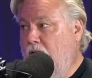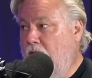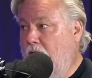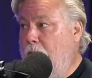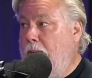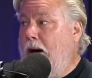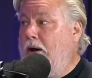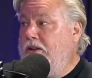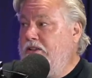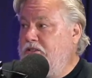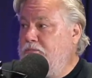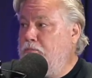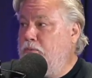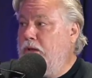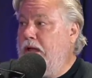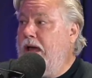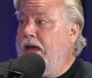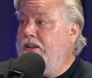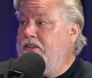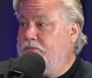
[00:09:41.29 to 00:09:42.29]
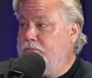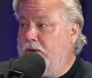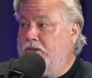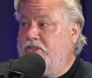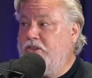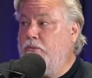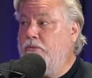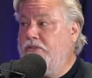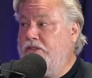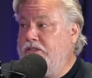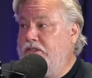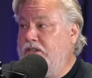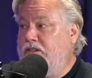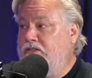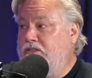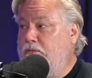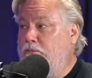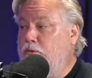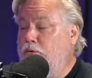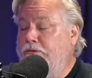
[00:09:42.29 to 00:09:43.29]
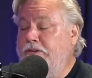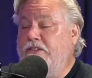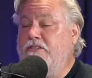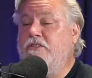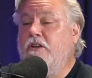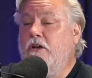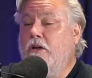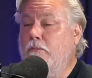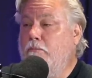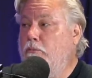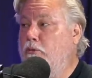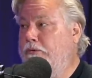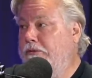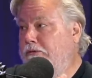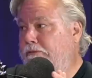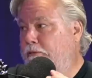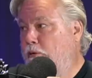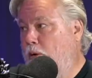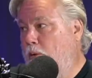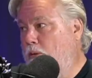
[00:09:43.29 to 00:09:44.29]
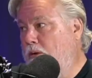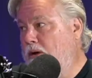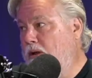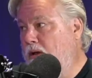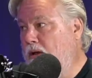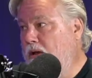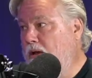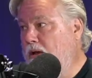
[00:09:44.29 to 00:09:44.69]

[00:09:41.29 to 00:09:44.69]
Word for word: about his plan, especially with the DC movies moving forward.